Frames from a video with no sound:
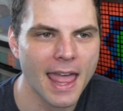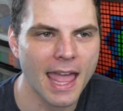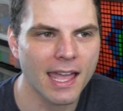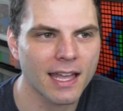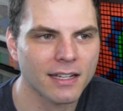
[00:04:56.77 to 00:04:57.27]

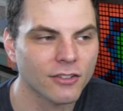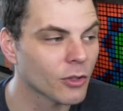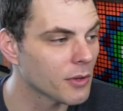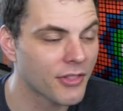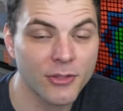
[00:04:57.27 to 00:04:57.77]
And
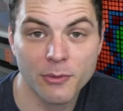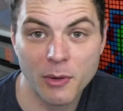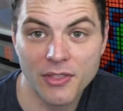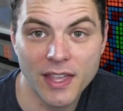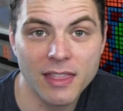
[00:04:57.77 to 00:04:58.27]
so
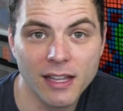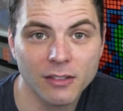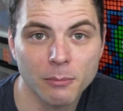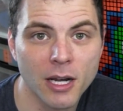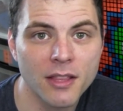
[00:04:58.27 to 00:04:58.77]
within
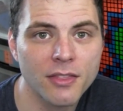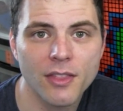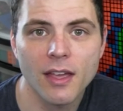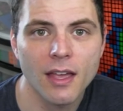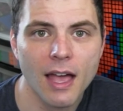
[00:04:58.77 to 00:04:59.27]
this
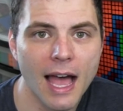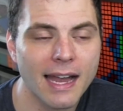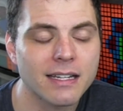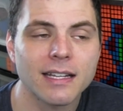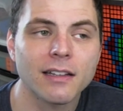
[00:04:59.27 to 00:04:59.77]
month,
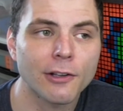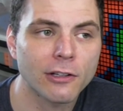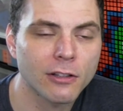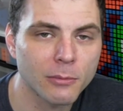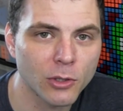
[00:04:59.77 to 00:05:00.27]
I did
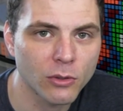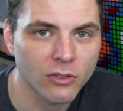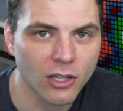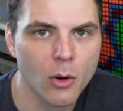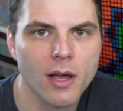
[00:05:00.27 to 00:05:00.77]
learn some new
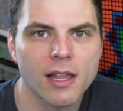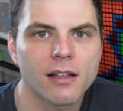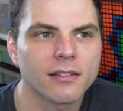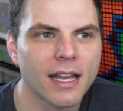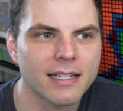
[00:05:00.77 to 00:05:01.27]
COLLs.